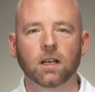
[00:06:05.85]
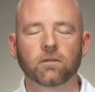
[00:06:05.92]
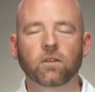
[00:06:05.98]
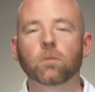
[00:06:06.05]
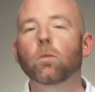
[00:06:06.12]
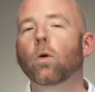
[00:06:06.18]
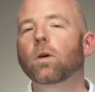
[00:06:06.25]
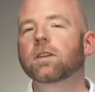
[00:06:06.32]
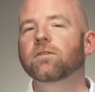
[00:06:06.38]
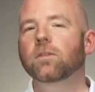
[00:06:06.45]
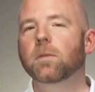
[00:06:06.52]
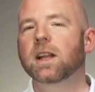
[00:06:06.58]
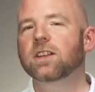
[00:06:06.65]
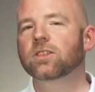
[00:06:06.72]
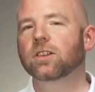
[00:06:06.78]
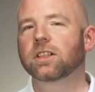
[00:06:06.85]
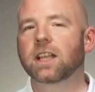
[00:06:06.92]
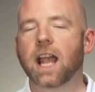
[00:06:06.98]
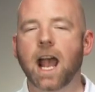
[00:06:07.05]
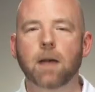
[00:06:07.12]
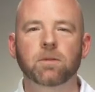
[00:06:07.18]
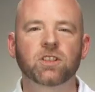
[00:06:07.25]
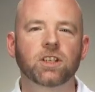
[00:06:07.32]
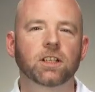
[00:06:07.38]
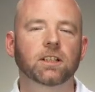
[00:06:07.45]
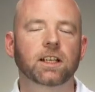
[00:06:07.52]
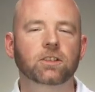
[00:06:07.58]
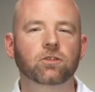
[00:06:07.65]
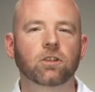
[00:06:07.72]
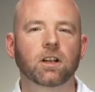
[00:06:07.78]
For more information on the Apogee
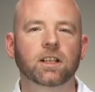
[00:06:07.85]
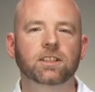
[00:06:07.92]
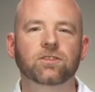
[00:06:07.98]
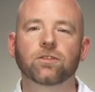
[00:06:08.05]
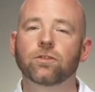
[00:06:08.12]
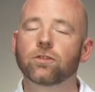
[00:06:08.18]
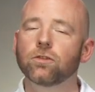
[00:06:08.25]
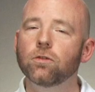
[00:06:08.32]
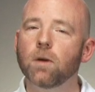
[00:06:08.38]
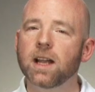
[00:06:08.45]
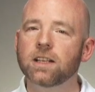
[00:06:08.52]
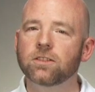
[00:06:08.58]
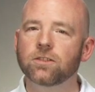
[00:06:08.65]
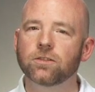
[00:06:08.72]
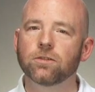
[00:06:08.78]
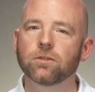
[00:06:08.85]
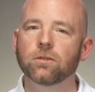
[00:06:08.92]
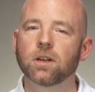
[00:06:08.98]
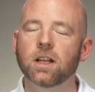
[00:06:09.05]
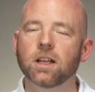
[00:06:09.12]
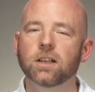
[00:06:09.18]
Electronics Duet 2